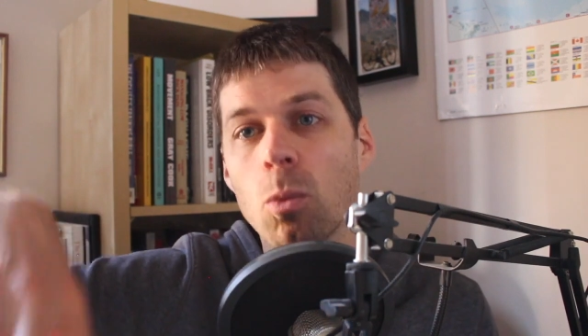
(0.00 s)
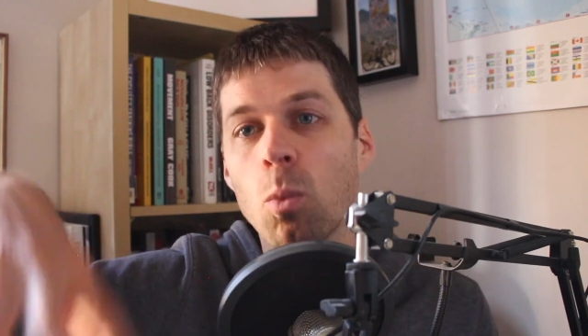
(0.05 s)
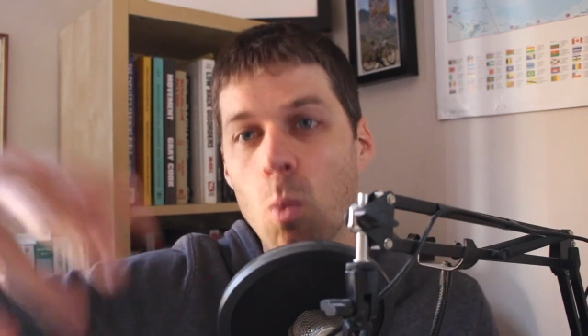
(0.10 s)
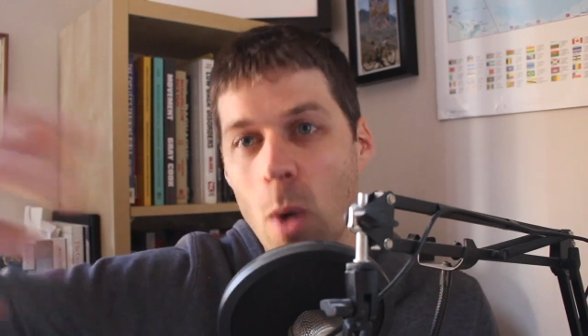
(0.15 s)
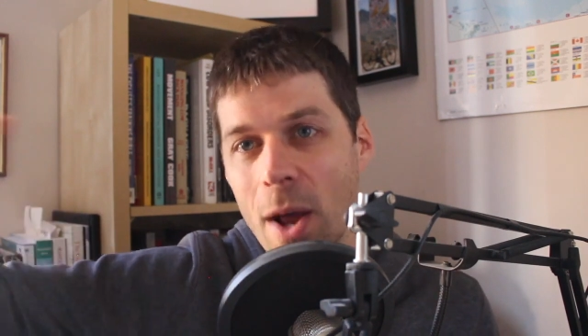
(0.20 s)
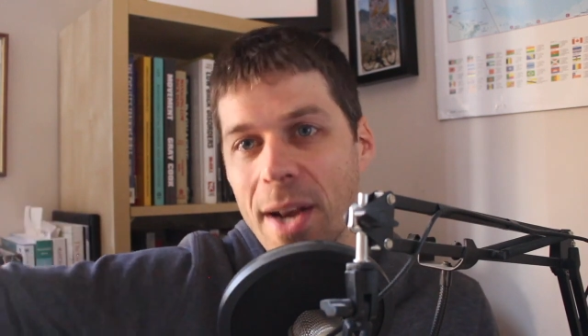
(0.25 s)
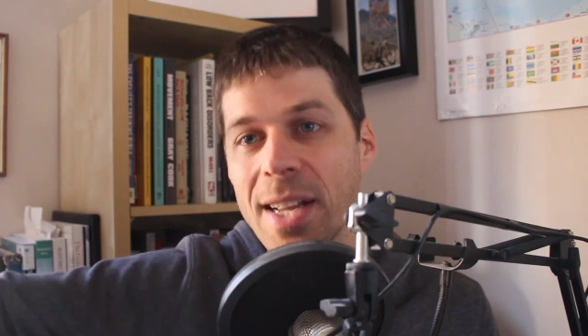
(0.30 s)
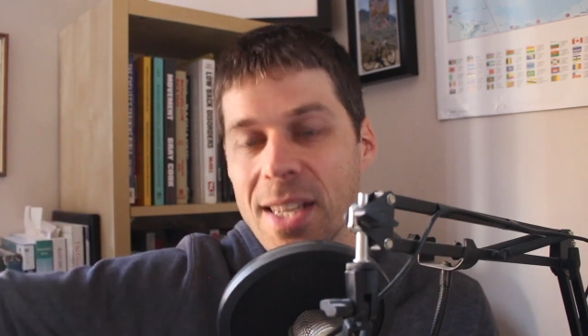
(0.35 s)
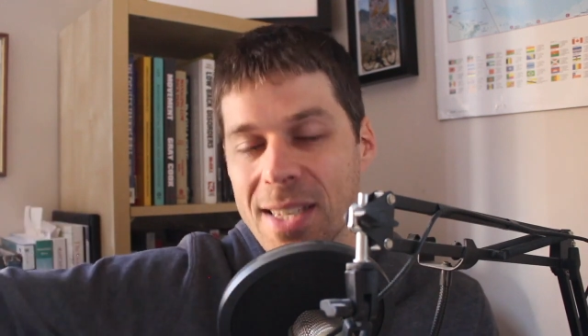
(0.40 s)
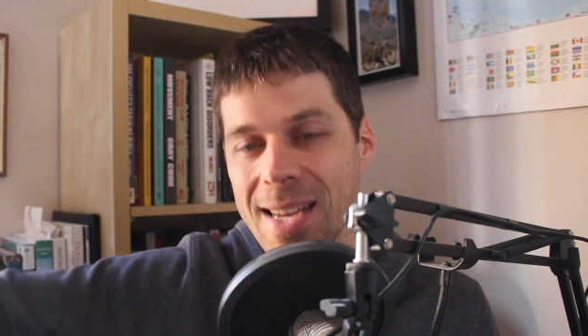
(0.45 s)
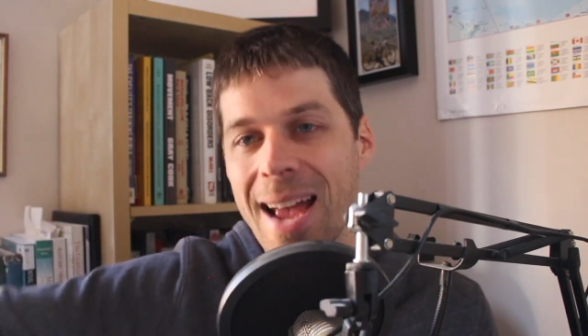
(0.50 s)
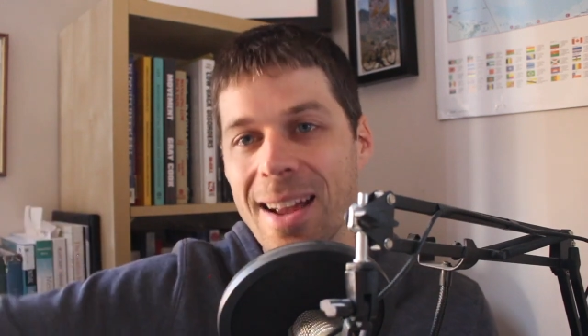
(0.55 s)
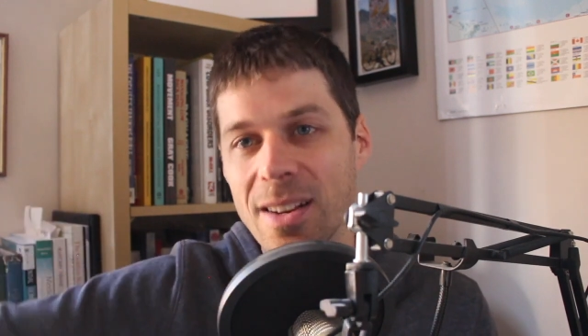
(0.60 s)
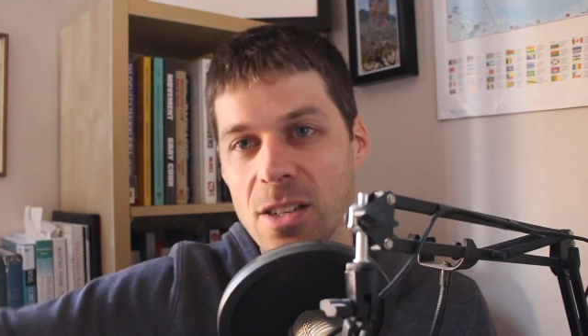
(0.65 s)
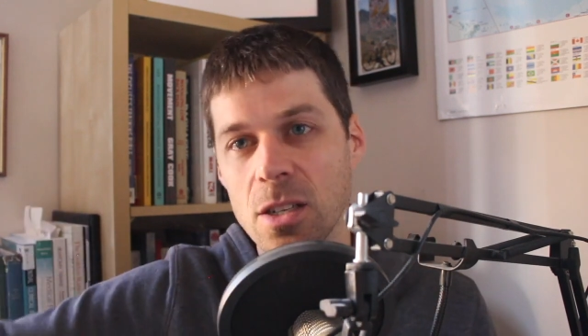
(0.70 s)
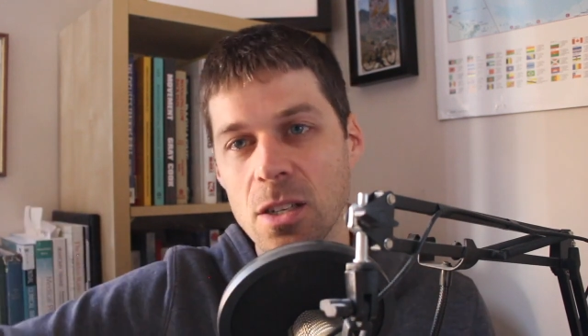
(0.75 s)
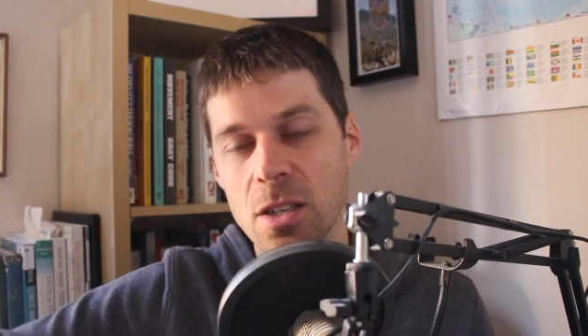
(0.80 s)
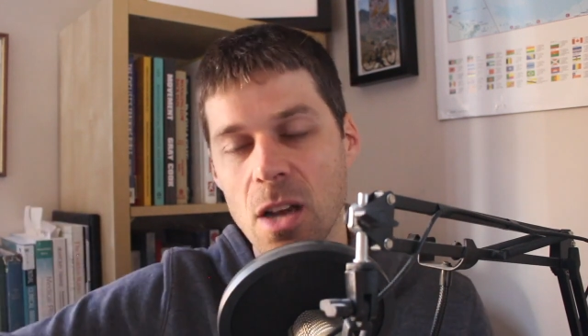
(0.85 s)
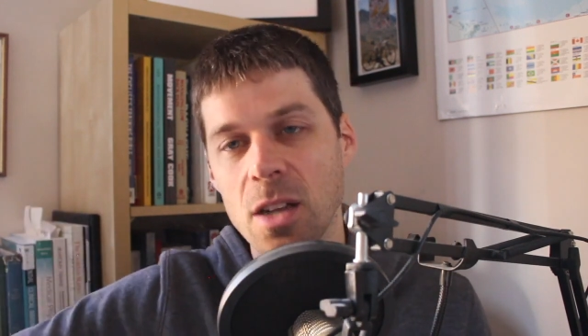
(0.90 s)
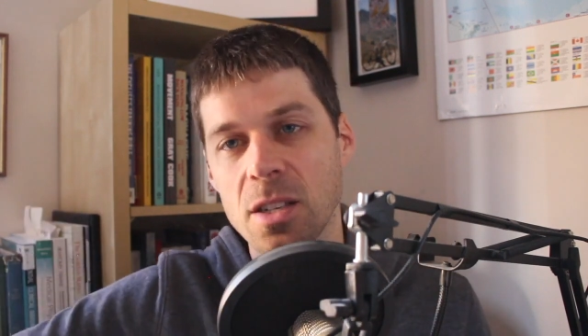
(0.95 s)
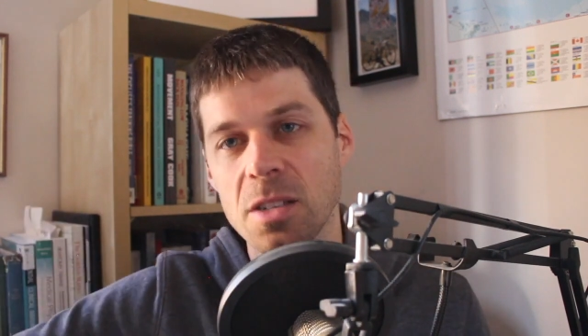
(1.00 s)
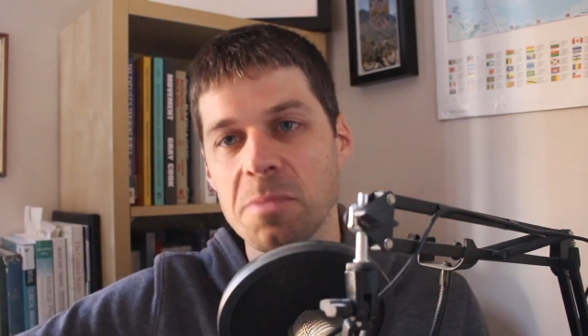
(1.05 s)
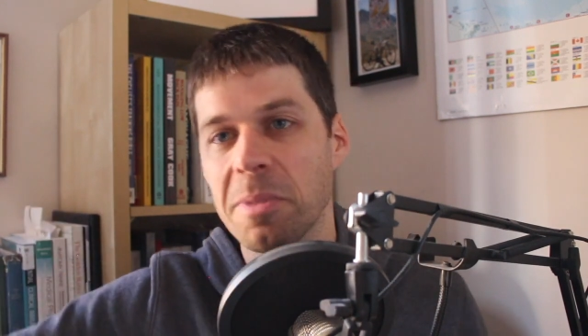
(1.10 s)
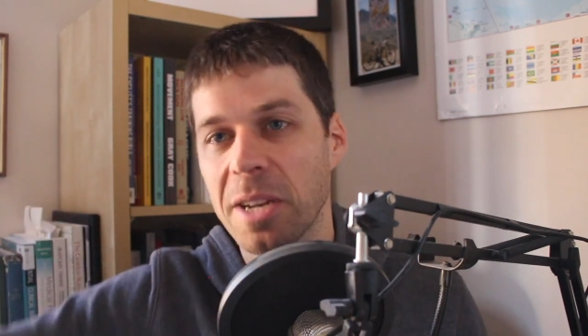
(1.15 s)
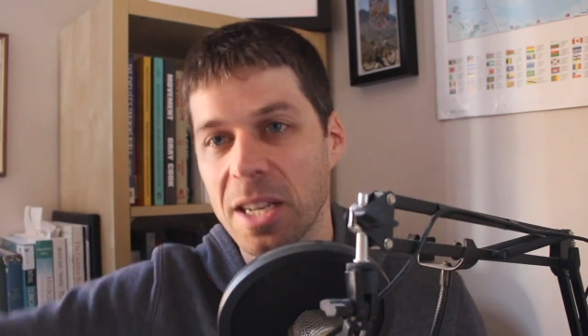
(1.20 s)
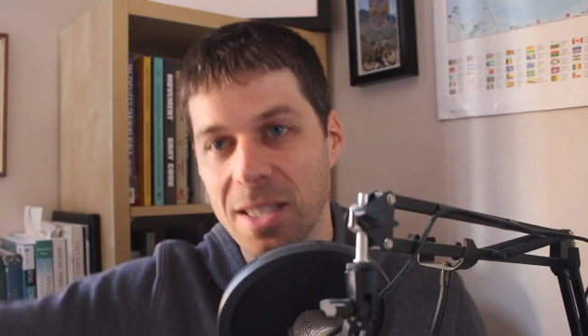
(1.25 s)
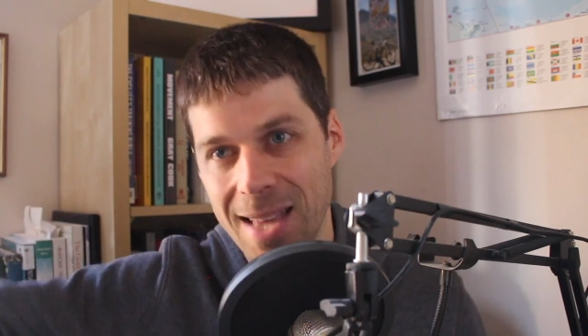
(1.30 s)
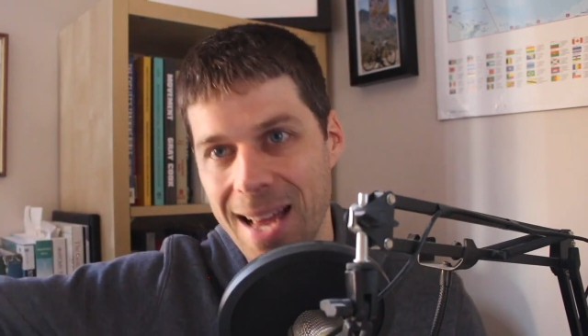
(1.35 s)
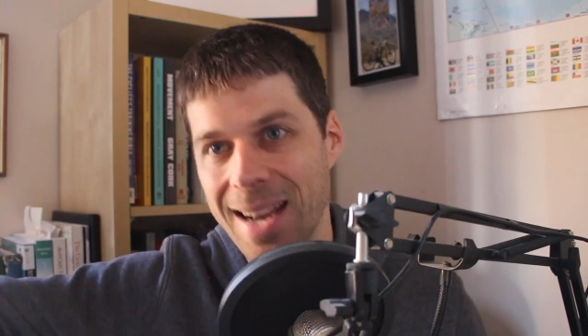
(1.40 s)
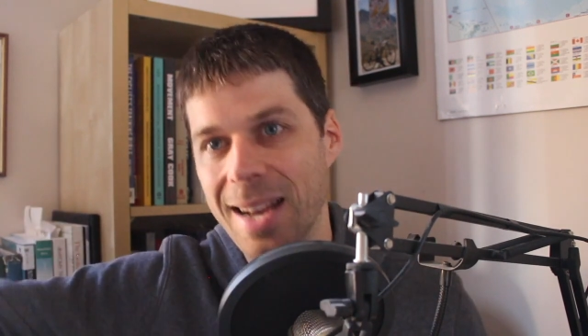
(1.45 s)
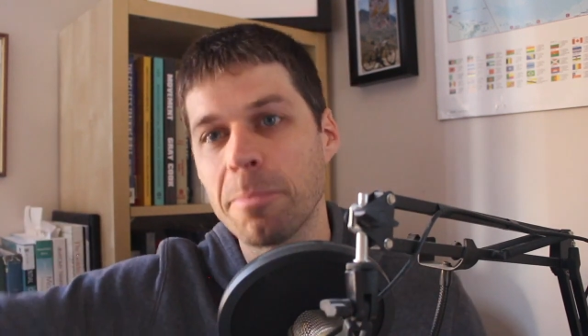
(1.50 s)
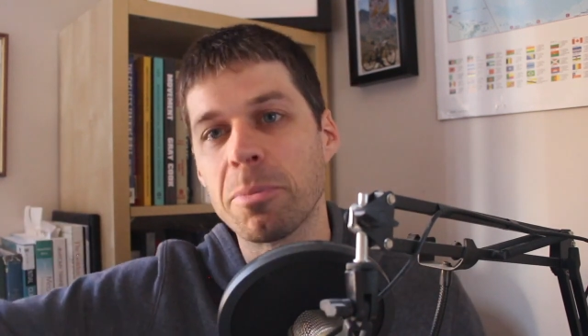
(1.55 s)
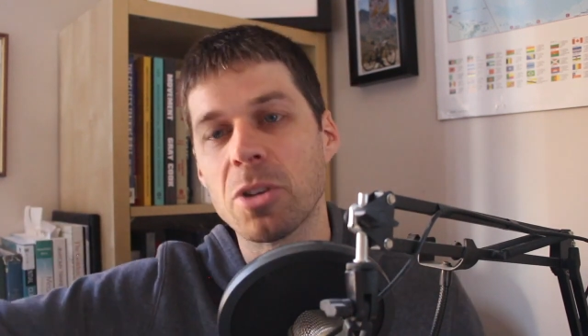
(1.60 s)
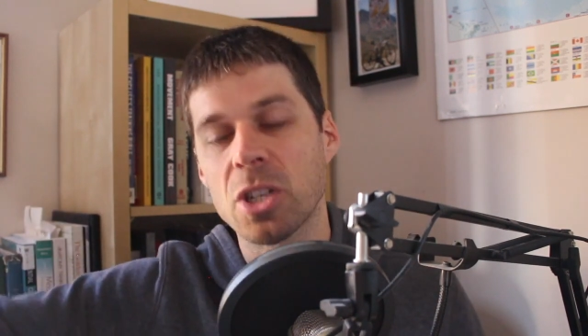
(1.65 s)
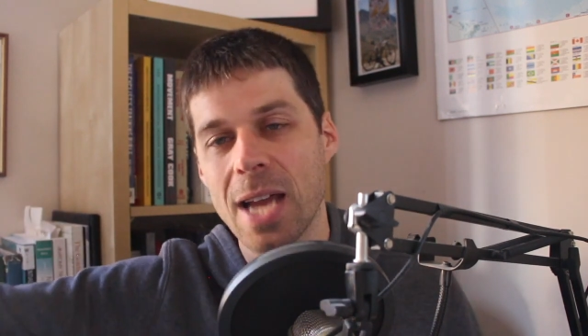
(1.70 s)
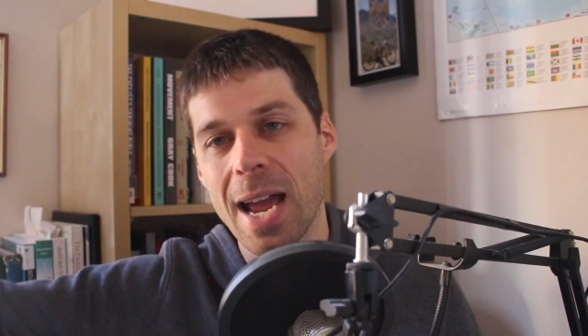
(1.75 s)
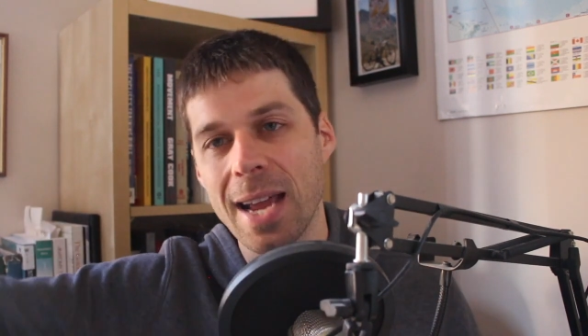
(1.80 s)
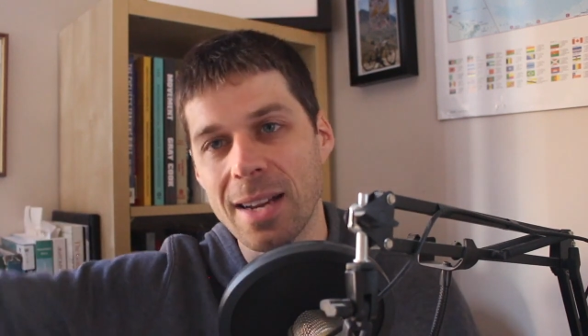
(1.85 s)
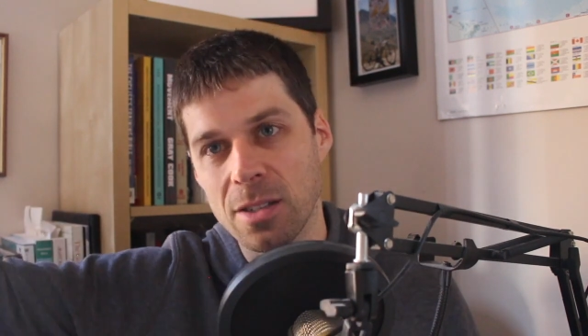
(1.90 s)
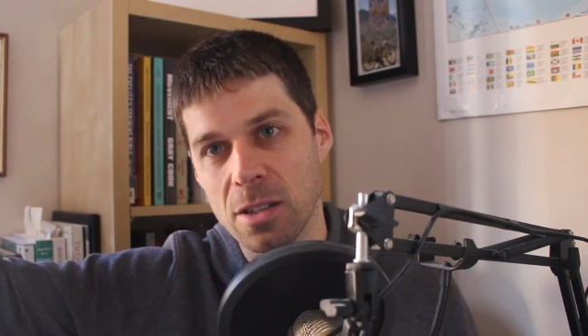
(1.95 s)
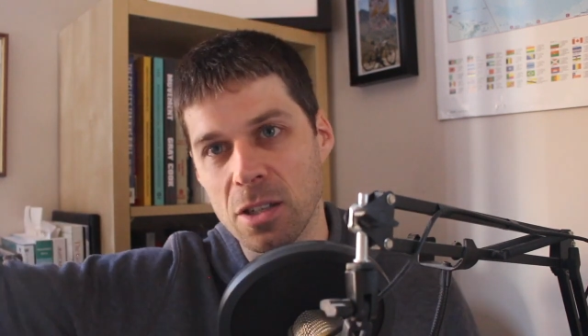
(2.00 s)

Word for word: when it's exercising because then it protects